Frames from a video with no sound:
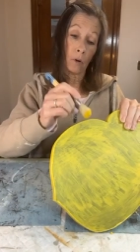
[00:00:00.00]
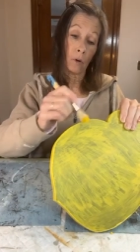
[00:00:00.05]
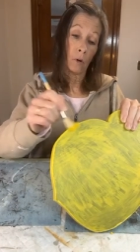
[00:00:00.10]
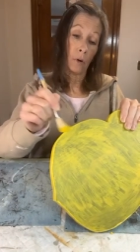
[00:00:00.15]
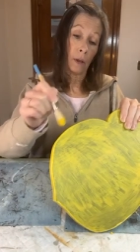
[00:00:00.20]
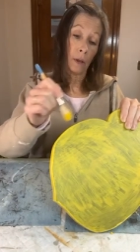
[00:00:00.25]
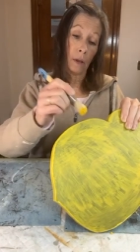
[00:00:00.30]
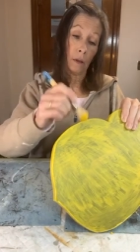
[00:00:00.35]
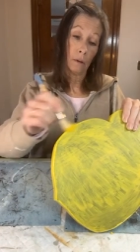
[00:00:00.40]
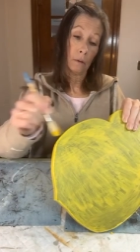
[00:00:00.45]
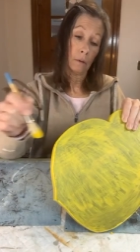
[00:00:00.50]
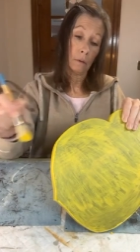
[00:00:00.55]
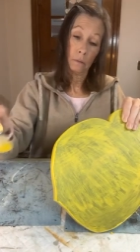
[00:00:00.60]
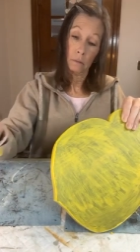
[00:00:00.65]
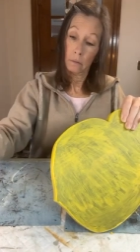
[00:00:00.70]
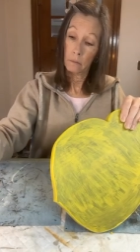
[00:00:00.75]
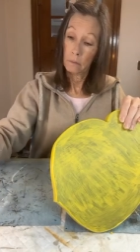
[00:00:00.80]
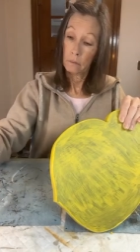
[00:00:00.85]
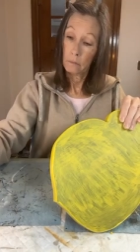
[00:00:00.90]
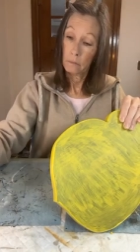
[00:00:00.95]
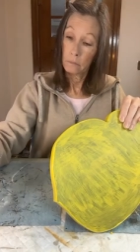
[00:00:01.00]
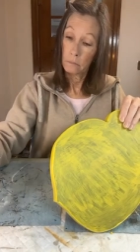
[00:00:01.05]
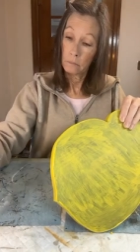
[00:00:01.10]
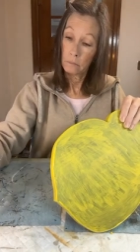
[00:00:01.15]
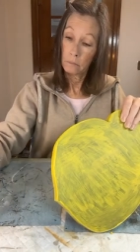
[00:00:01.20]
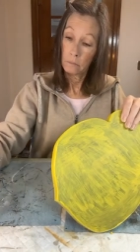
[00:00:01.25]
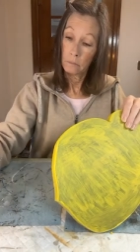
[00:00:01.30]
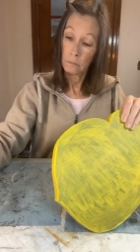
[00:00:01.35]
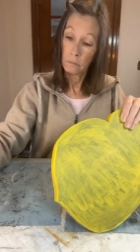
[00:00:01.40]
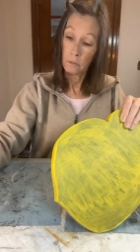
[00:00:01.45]
early
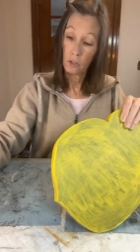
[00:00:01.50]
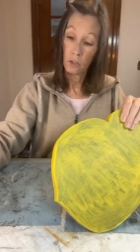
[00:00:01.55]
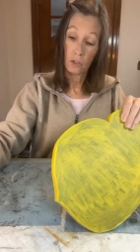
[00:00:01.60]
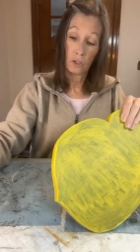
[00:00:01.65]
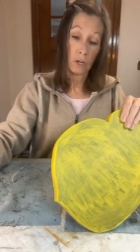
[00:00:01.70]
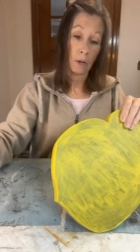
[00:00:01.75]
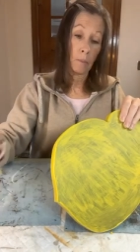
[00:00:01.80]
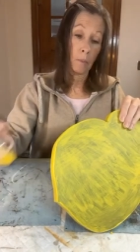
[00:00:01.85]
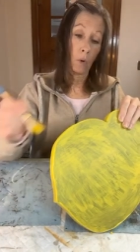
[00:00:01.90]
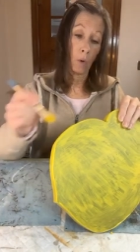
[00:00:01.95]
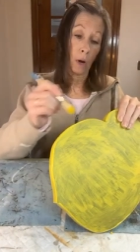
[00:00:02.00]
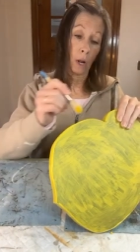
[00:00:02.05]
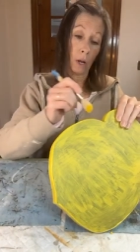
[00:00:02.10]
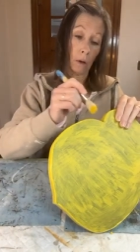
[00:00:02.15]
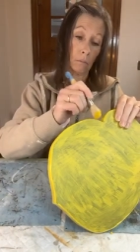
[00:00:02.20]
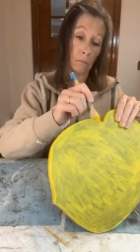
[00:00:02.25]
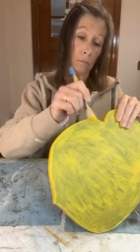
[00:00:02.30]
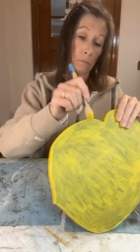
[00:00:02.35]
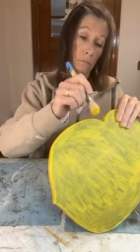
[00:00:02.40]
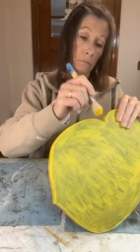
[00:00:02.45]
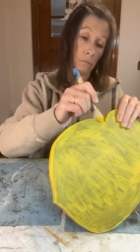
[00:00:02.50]
Tuesday morning.